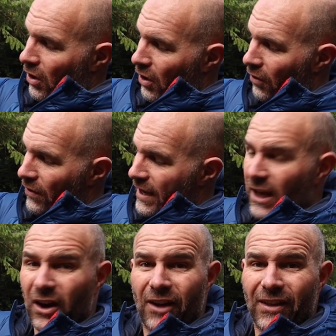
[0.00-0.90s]
on
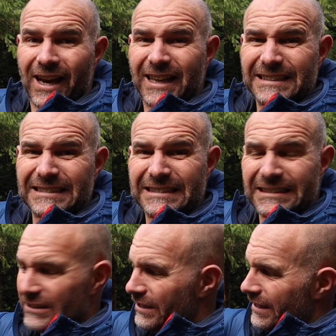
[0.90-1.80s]
there like that,
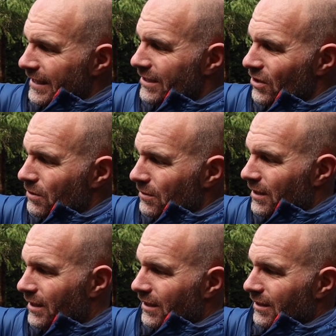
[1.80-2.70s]
and it just,
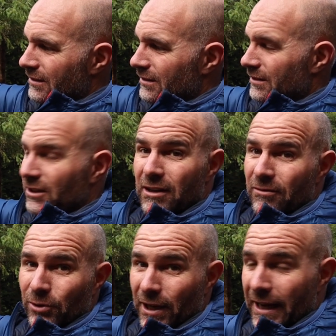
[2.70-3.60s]
I don't
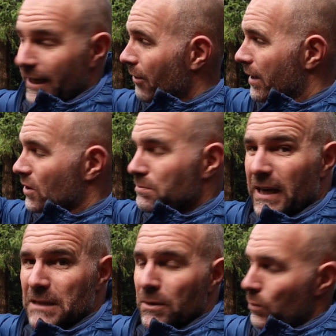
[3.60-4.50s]
even want to let go. It just
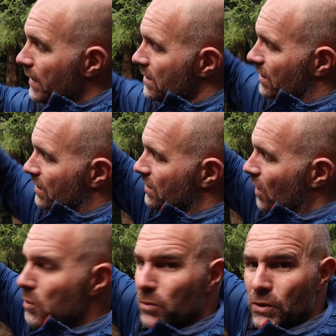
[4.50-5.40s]
makes me wince. There's
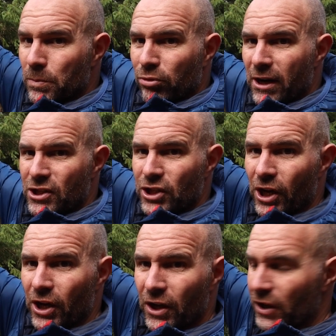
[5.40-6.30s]
so much pressure